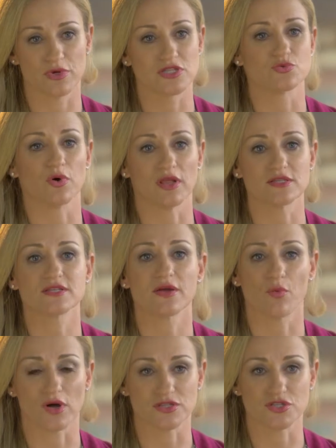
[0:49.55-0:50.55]
as well as I
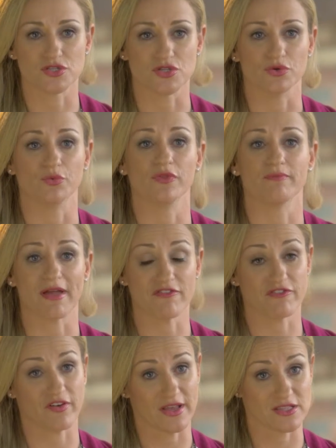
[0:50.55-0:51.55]
wanted to with my
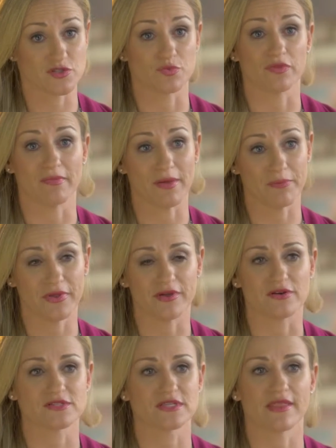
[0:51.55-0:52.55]
friends, with my
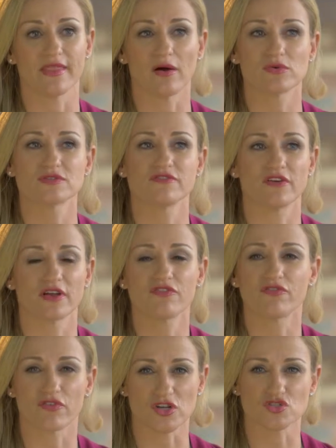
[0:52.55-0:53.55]
peers, and that was a very
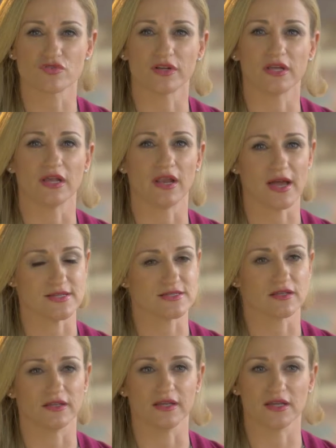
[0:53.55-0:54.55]
frustrating and
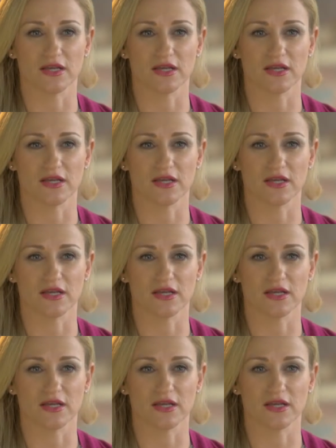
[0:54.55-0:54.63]
isolating